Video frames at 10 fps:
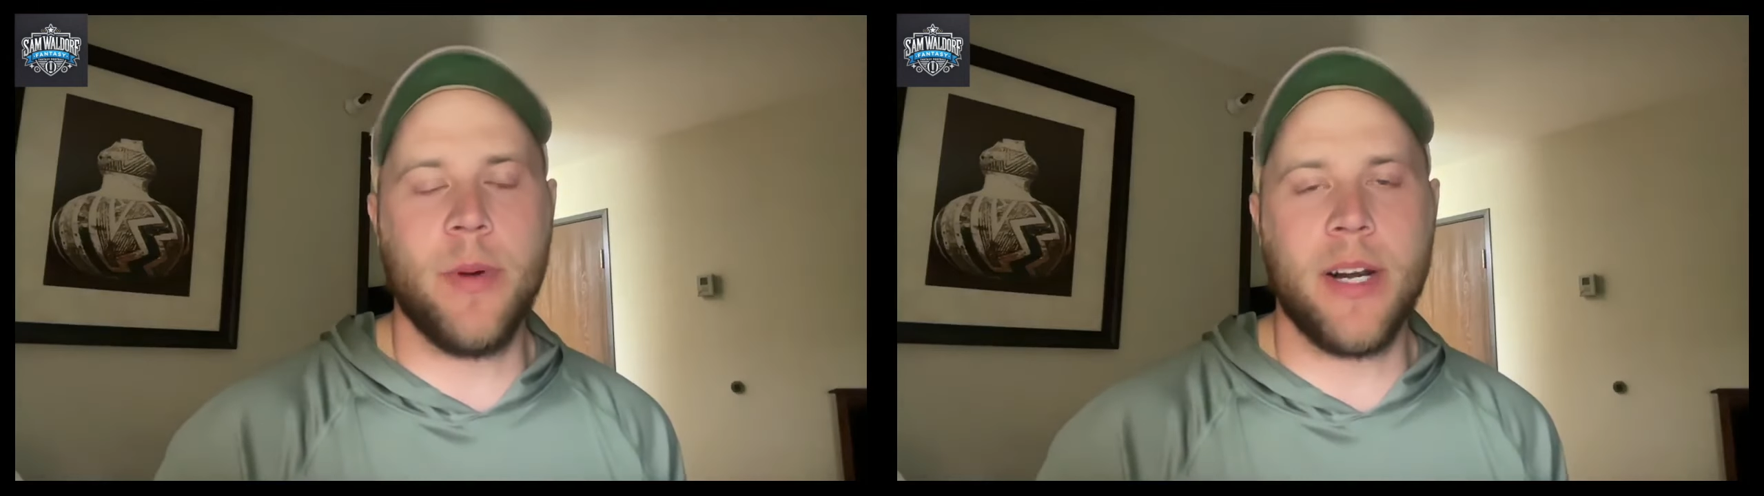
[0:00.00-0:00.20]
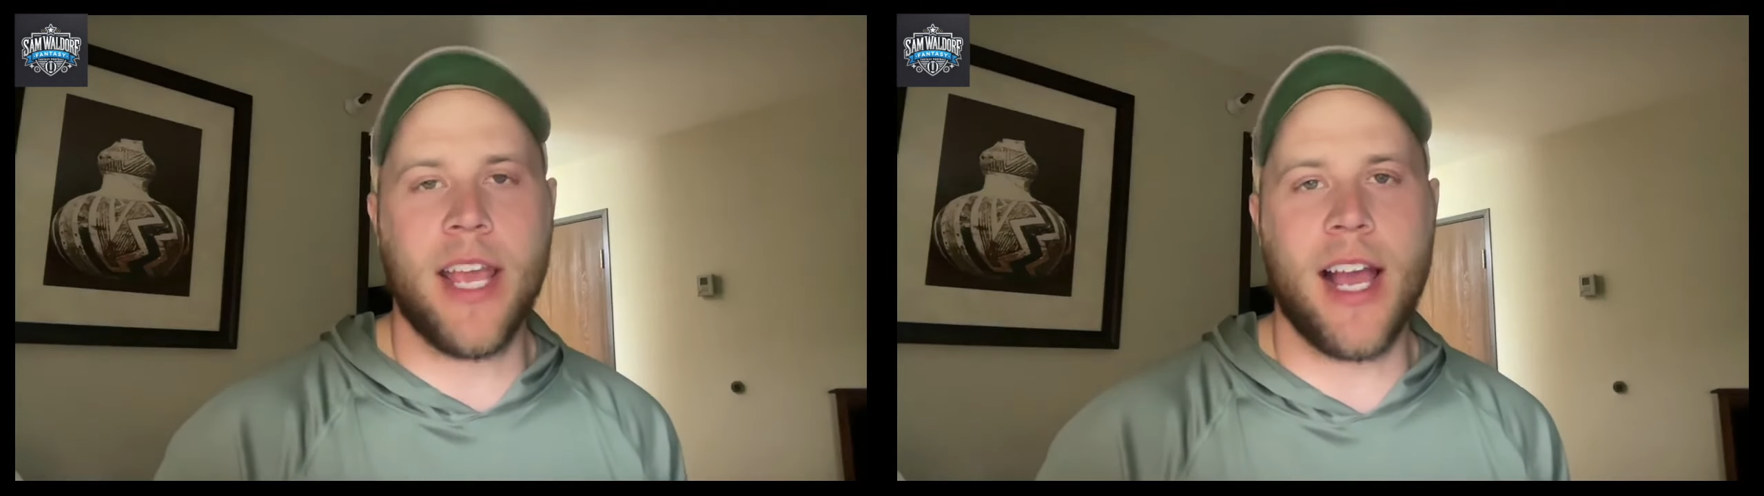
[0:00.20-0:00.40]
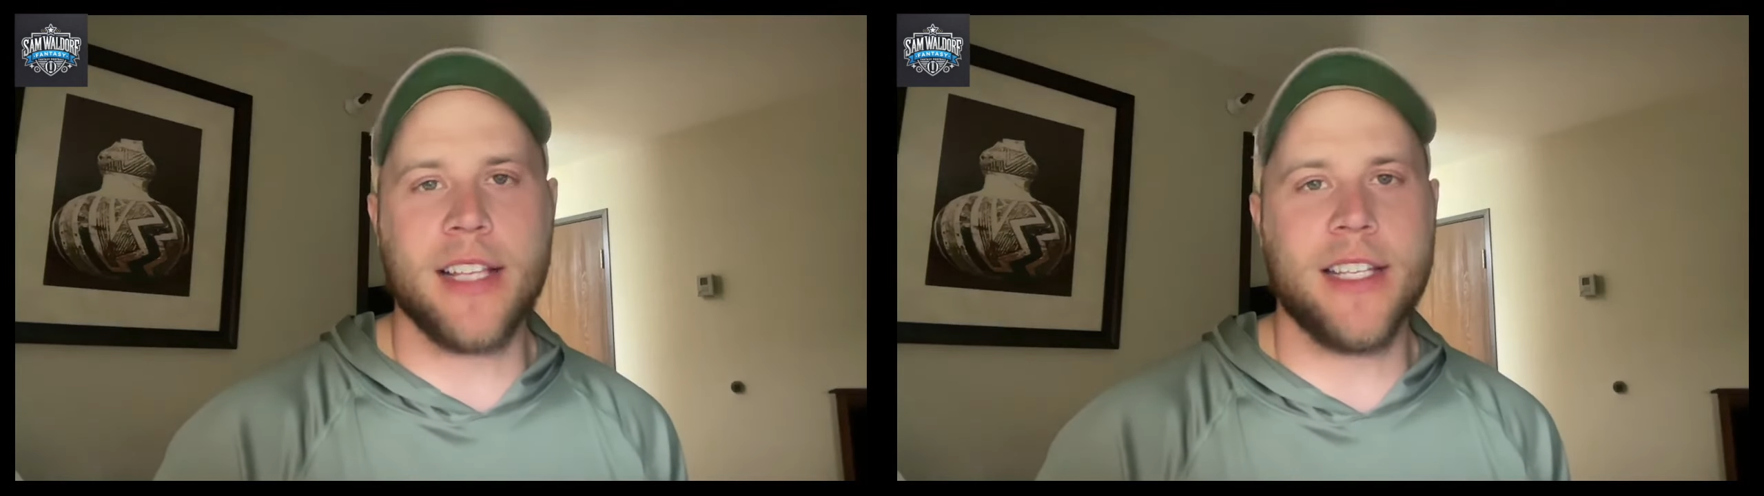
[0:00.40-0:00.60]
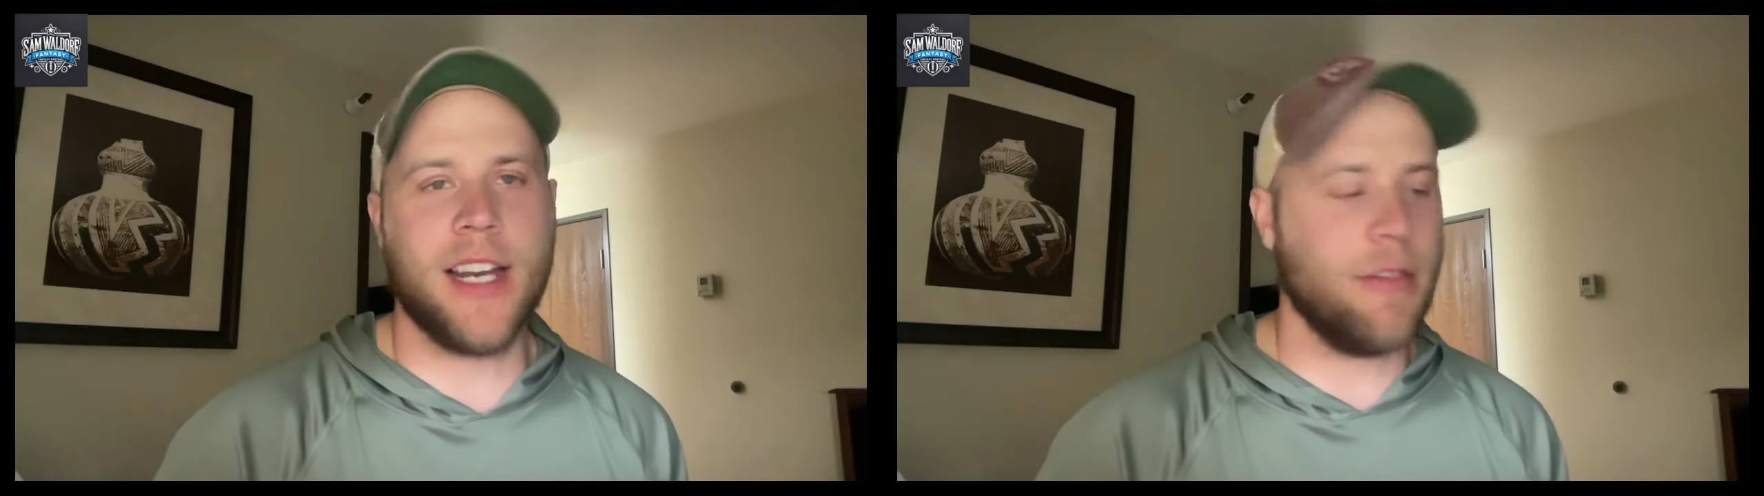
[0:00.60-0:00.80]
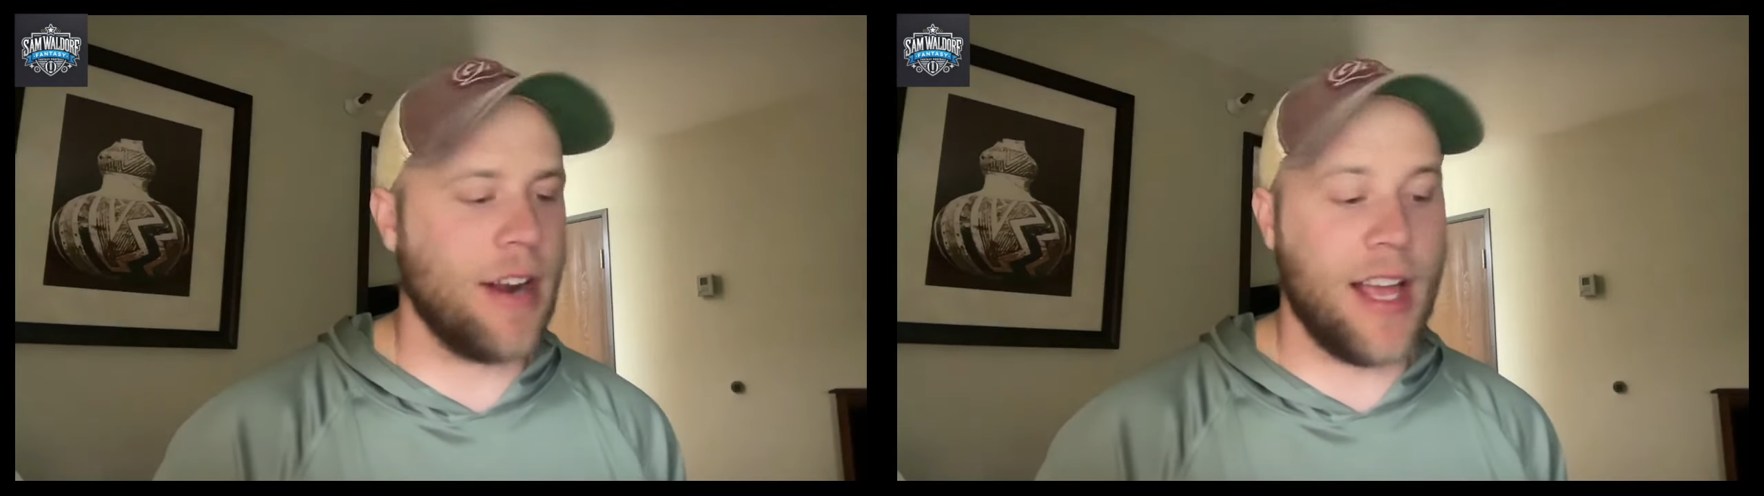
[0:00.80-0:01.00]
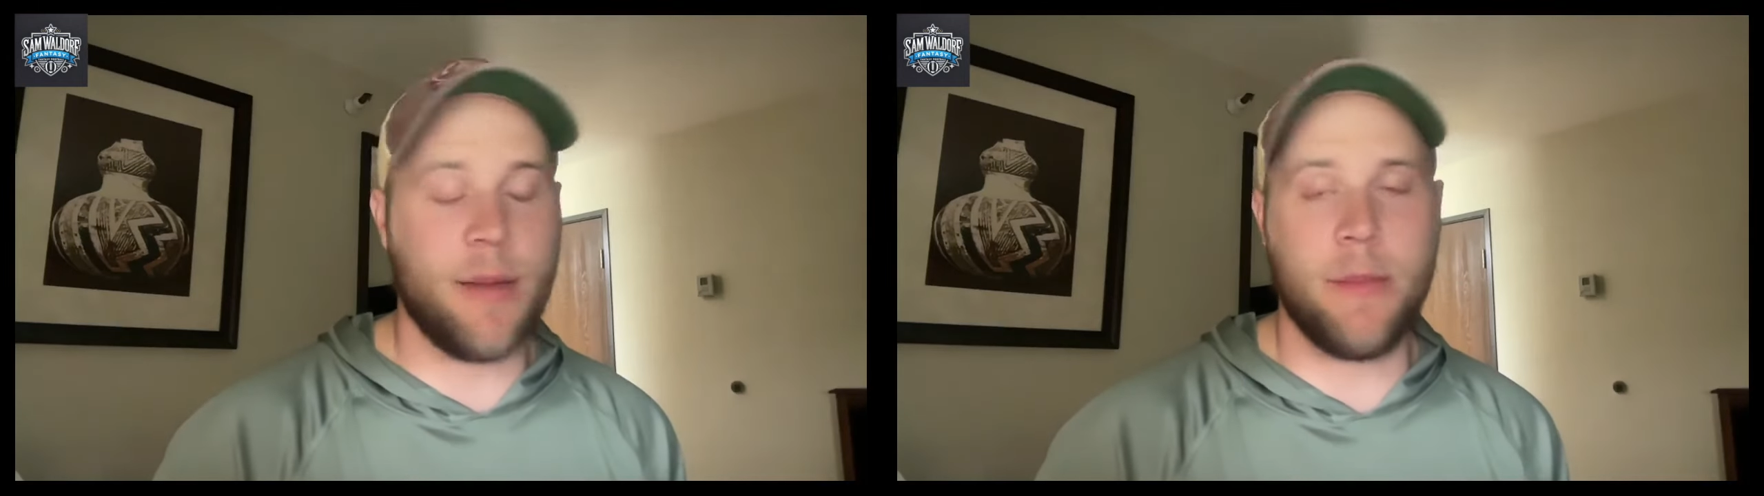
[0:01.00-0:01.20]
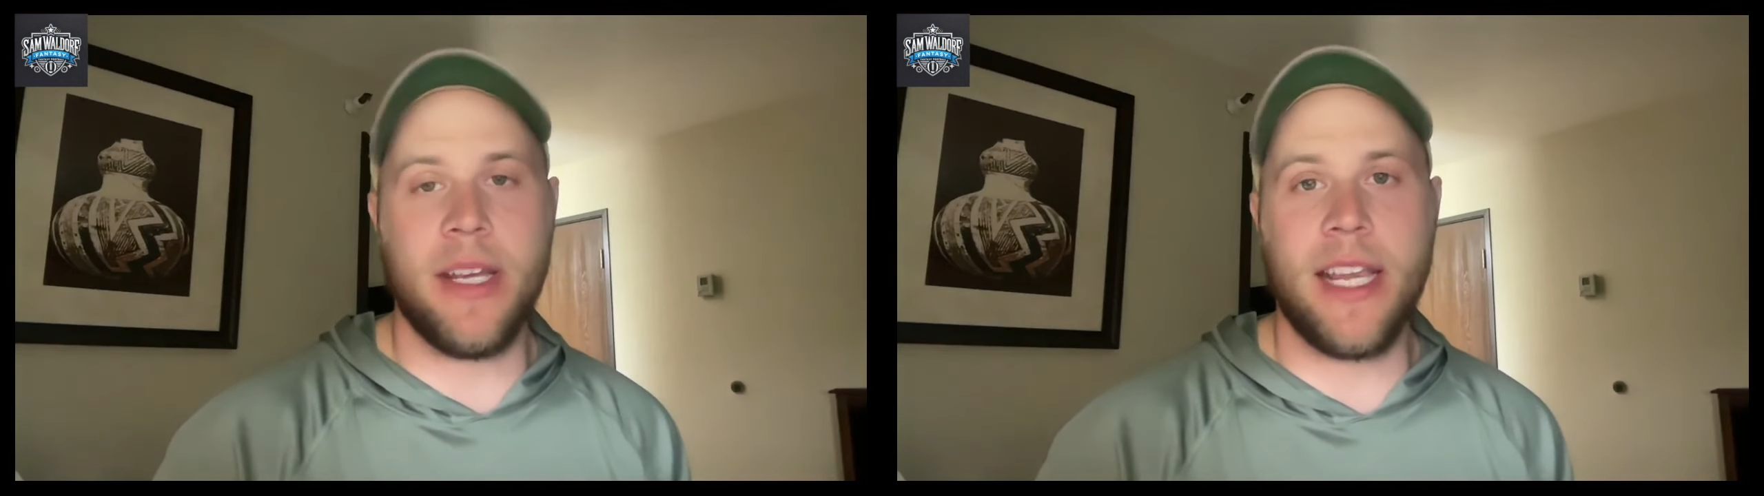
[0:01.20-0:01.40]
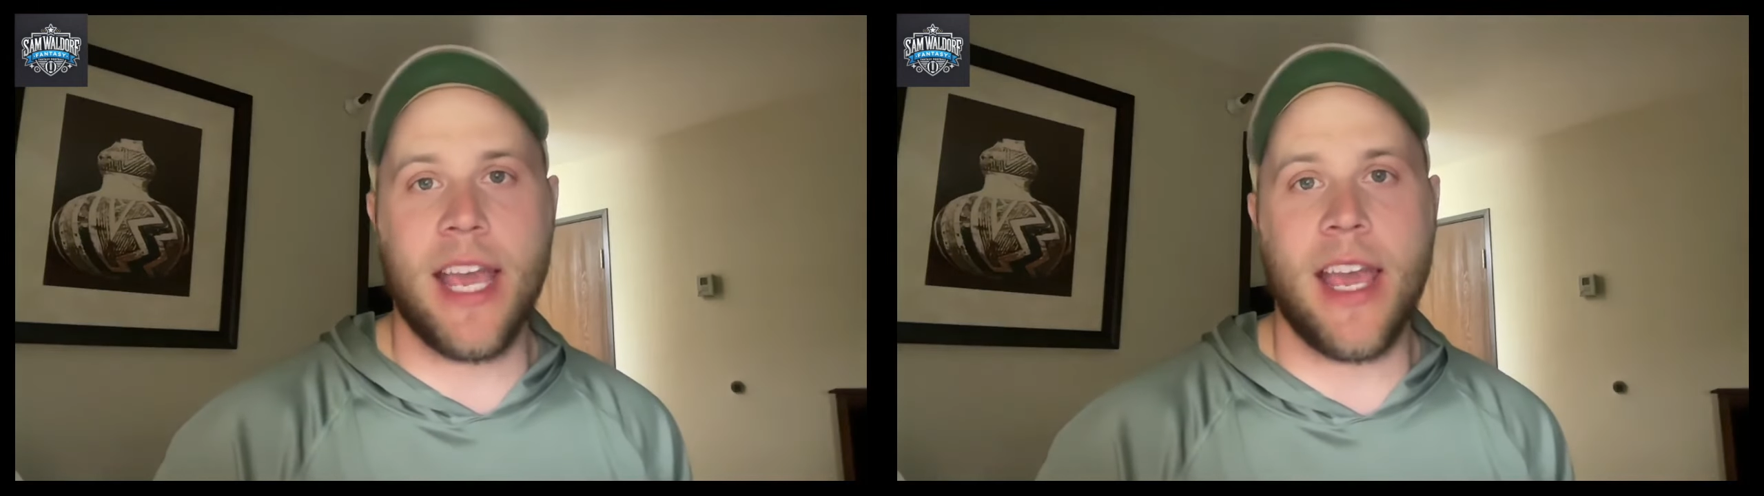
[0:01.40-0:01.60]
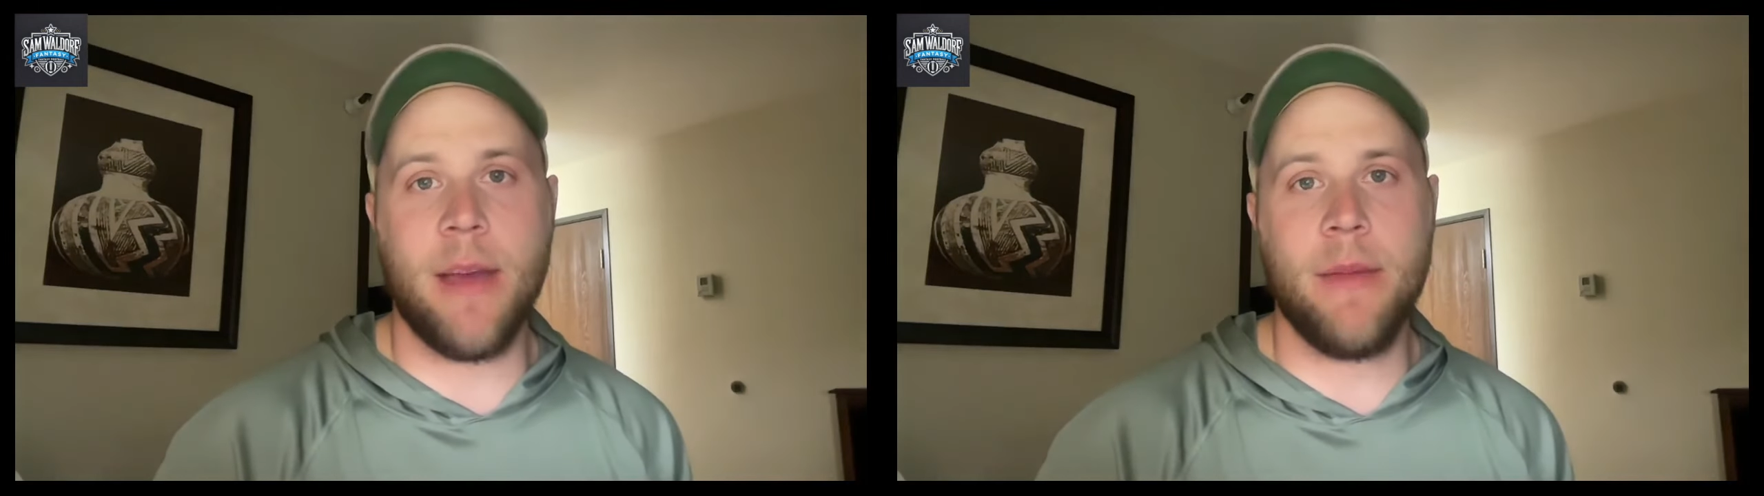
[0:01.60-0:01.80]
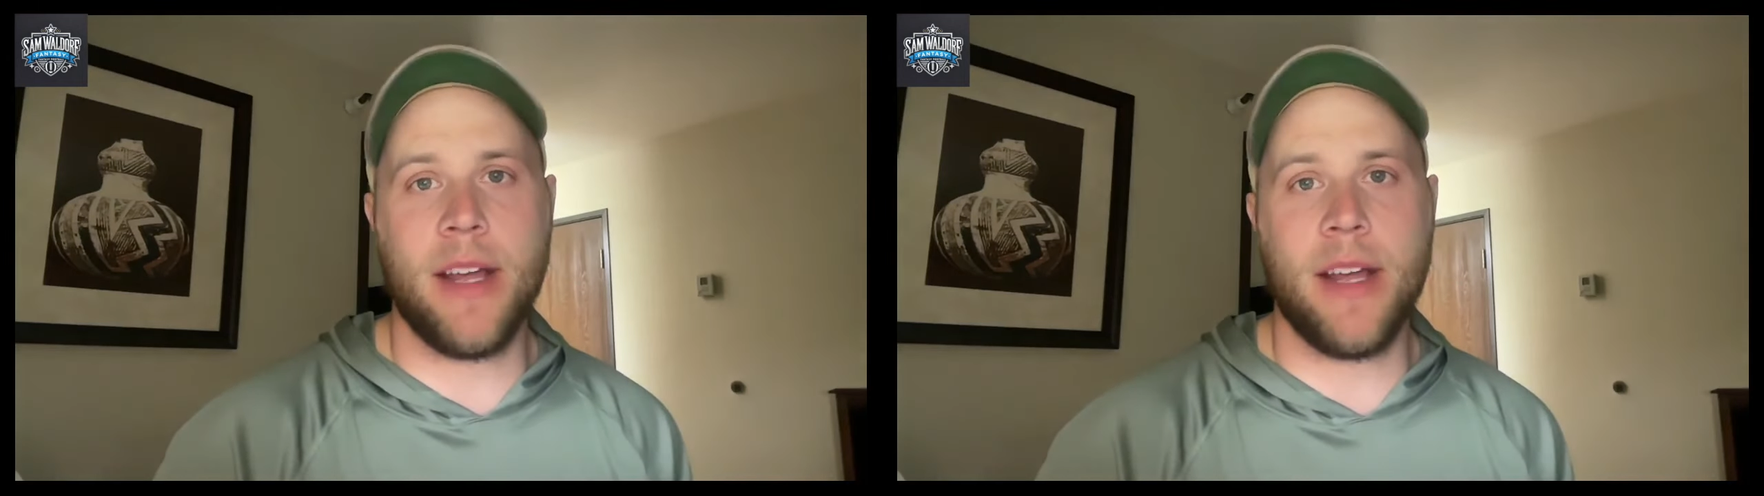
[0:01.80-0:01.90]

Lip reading: but he hasn't ever had a big game.